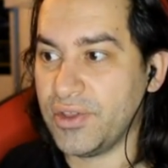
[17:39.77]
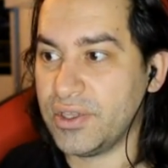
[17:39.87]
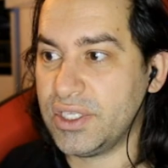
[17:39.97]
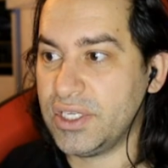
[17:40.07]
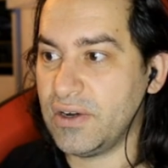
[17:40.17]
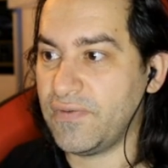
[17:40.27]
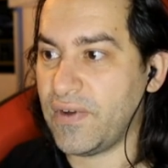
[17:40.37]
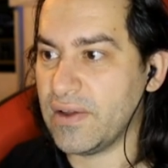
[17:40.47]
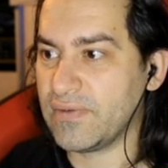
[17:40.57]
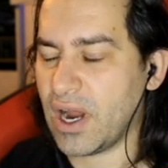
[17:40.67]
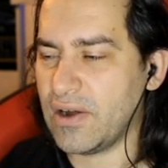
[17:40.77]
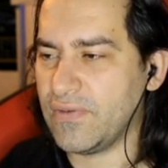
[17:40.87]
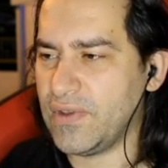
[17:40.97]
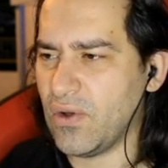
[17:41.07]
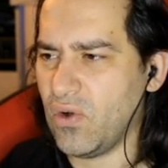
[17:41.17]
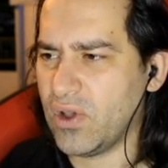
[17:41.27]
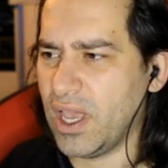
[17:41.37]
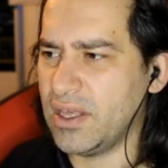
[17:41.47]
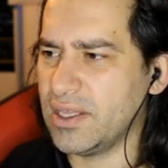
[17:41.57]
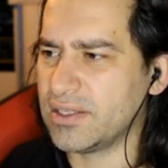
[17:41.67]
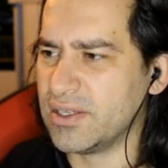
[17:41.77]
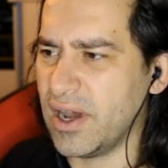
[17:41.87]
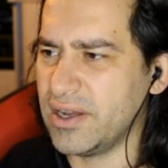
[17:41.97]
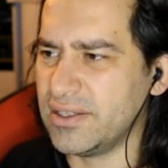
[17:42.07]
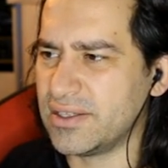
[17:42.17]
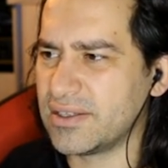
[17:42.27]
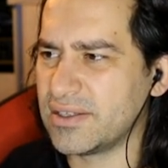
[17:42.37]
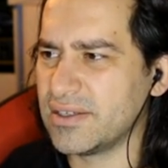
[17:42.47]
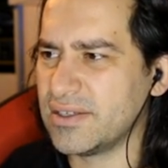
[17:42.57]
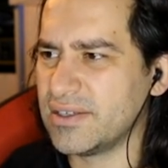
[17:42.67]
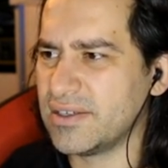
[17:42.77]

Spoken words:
The Tier 5 Karfi, okay, that's nice.